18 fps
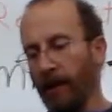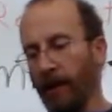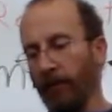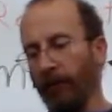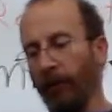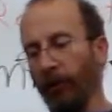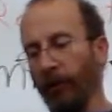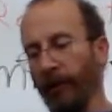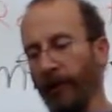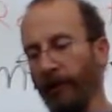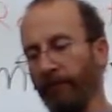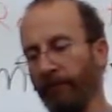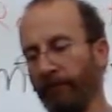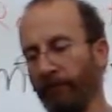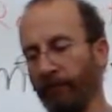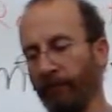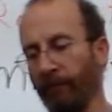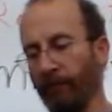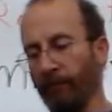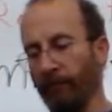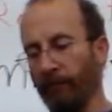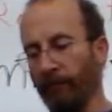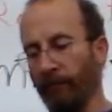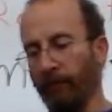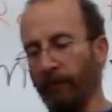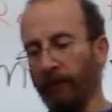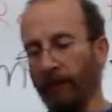pulley.
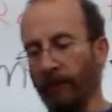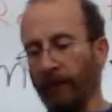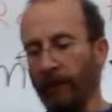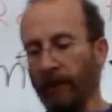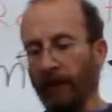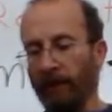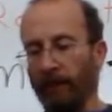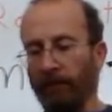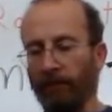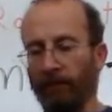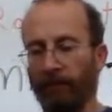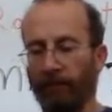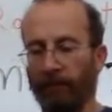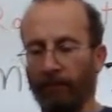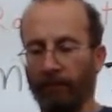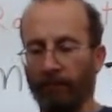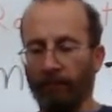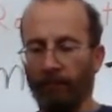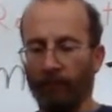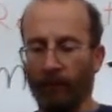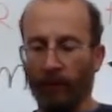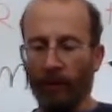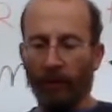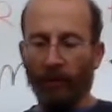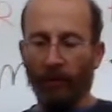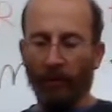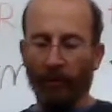
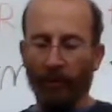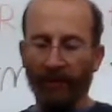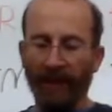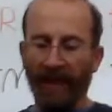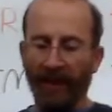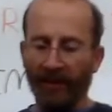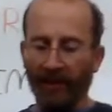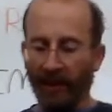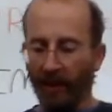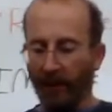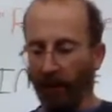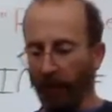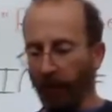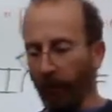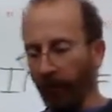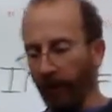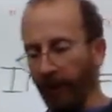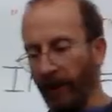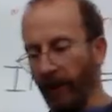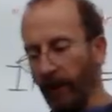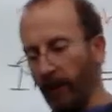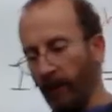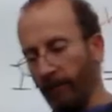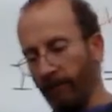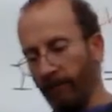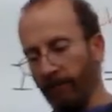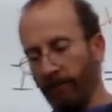So I'm attaching another pulley
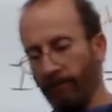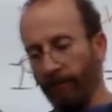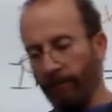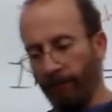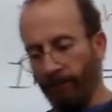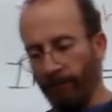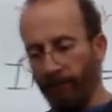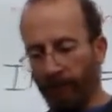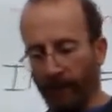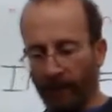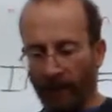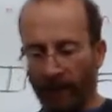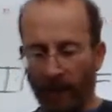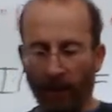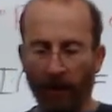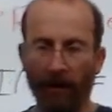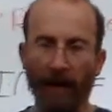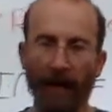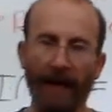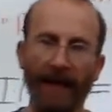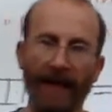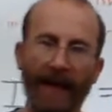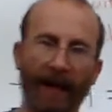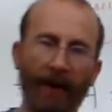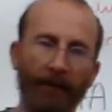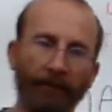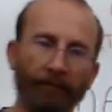here. All right,
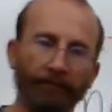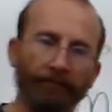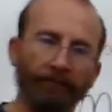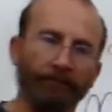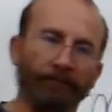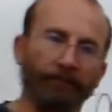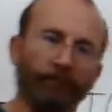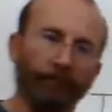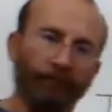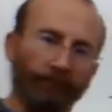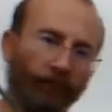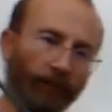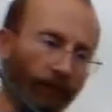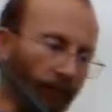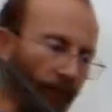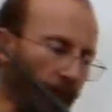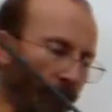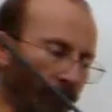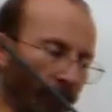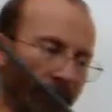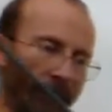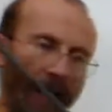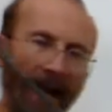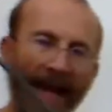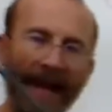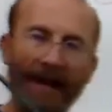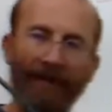now
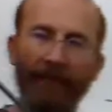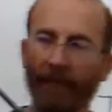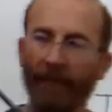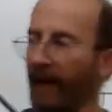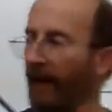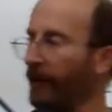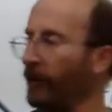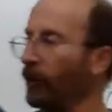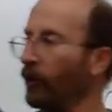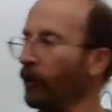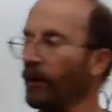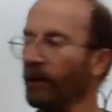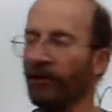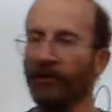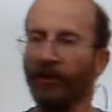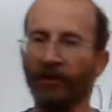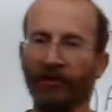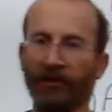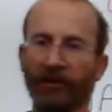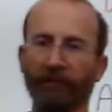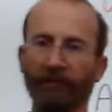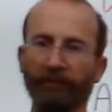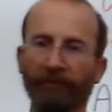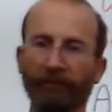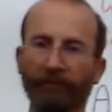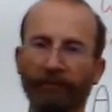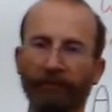I have my 2-to-1 system.
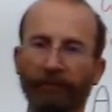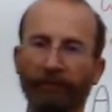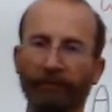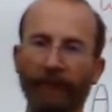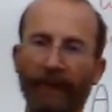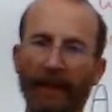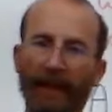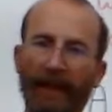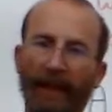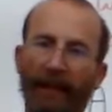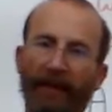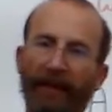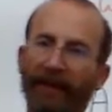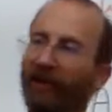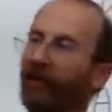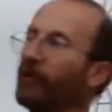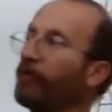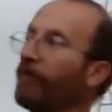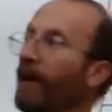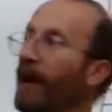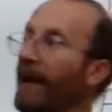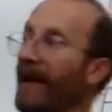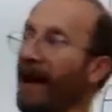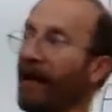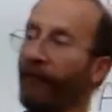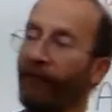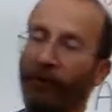This is my
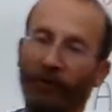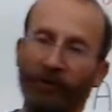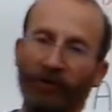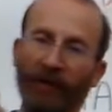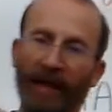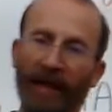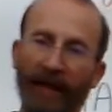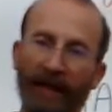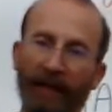effort side